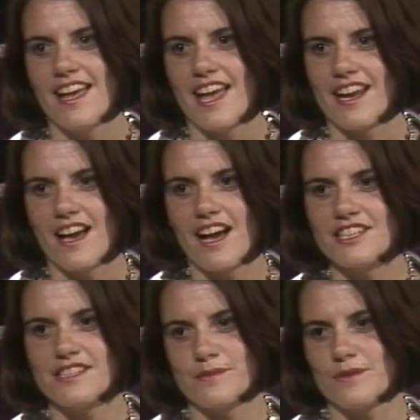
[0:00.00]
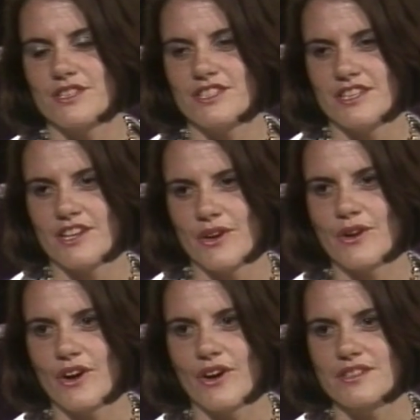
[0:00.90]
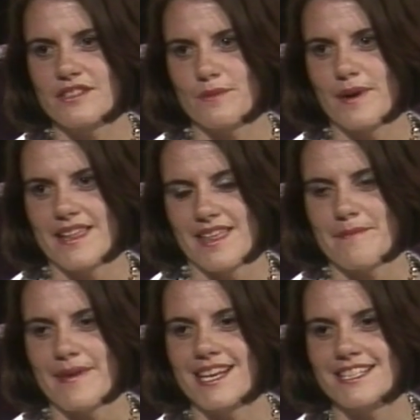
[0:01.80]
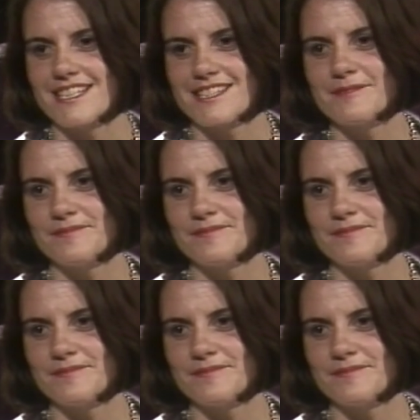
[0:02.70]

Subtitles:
And I just wanted to know God the way that man did.